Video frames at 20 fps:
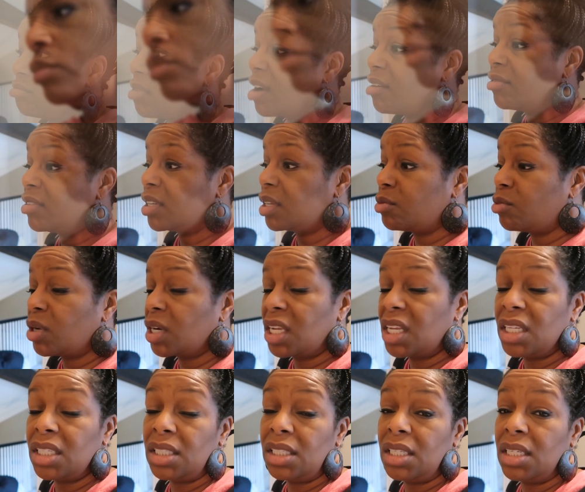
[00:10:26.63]
i really want to
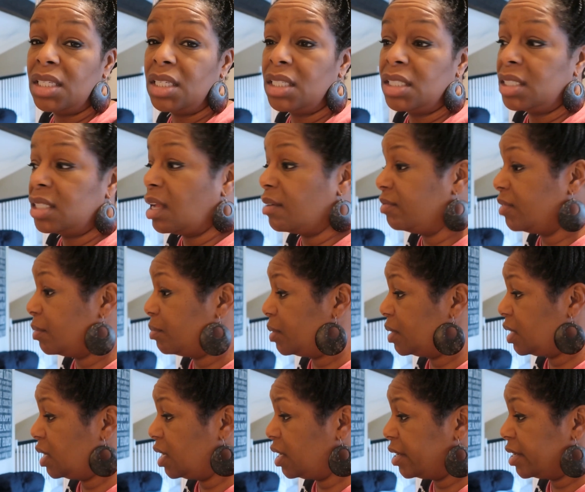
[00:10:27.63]
get sydni stuff up
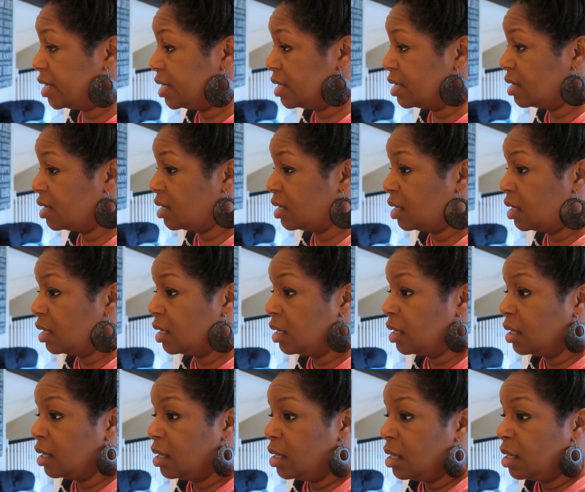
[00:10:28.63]
in here
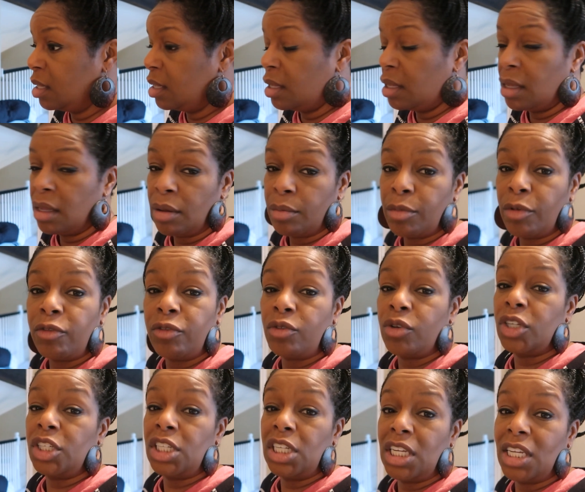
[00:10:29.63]

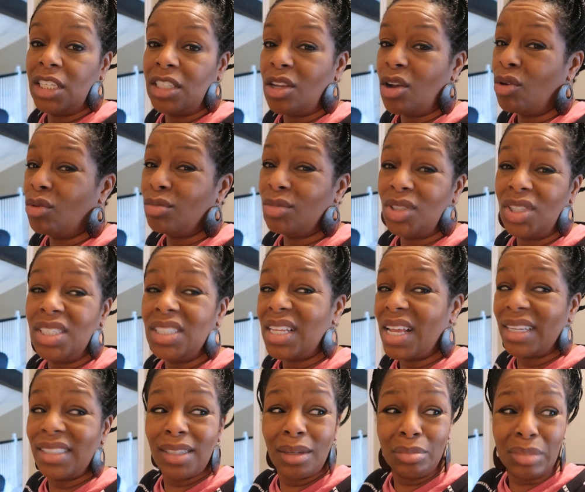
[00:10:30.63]
before she gets home. She's
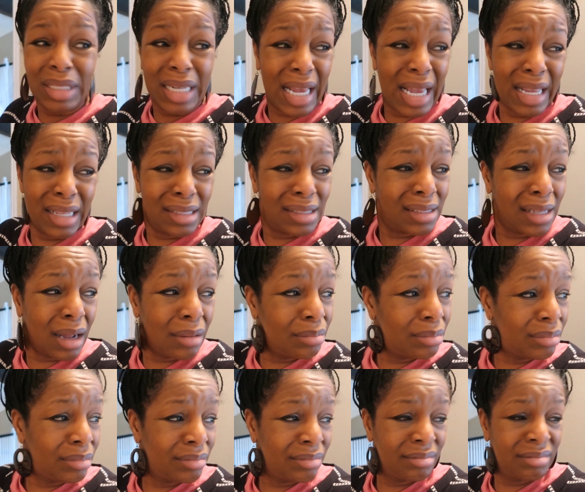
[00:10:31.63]
at some dance
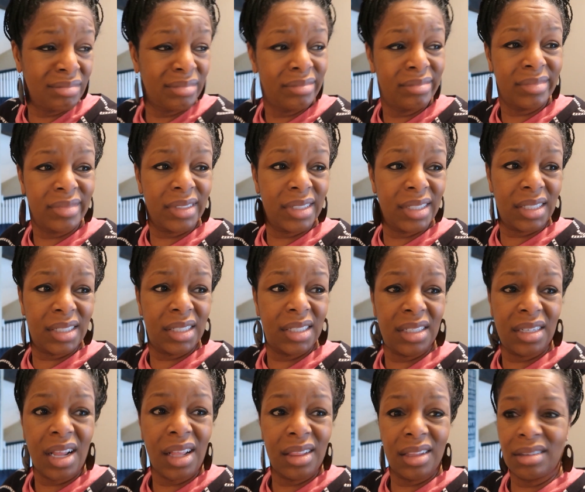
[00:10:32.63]
something in
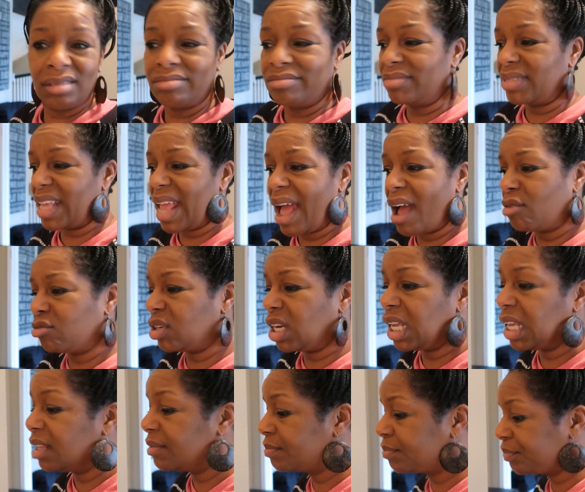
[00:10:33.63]
another
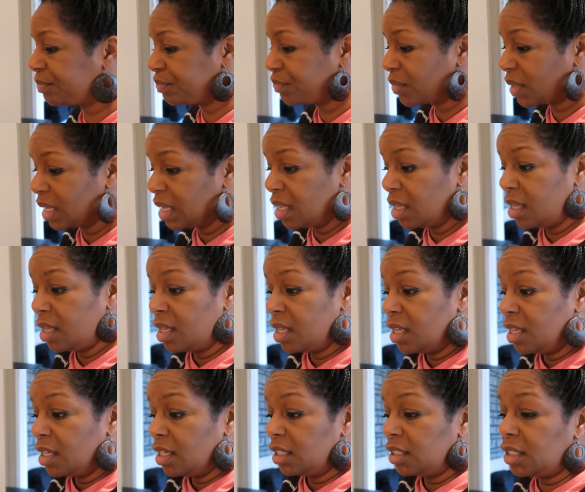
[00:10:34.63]
county.
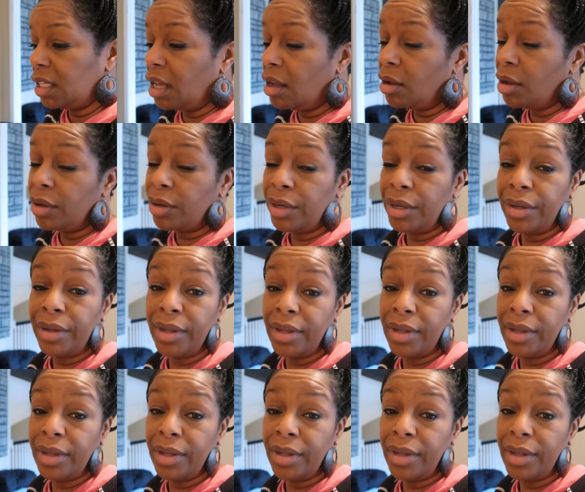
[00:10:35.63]
So